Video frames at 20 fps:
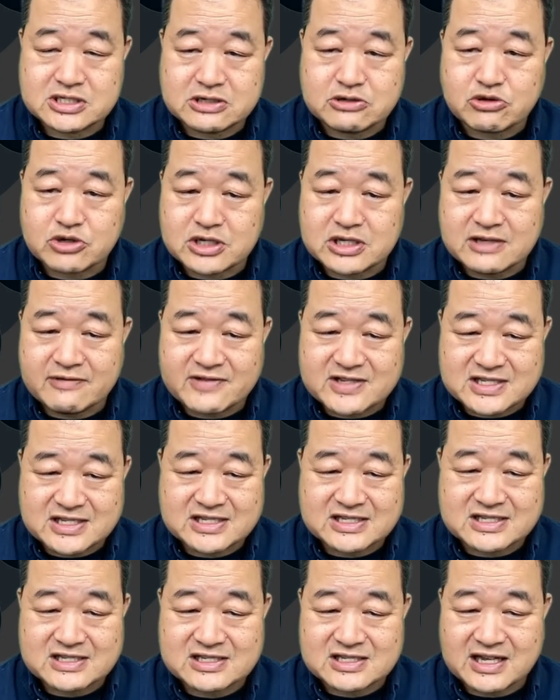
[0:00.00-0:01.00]
it'll give us
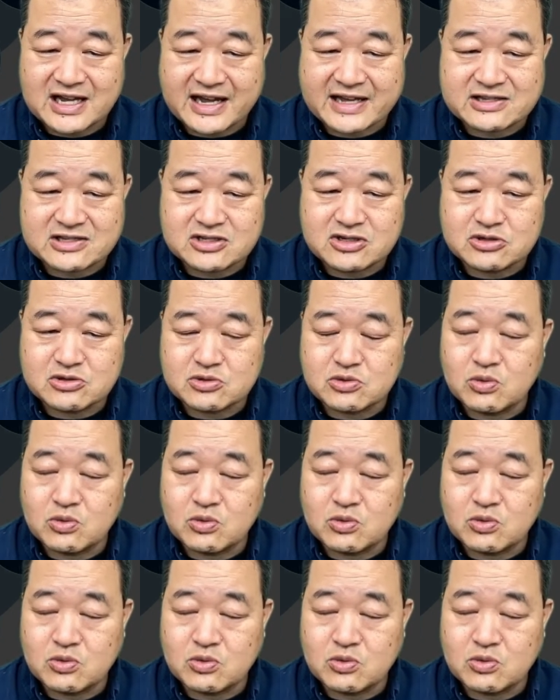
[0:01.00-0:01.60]
insight to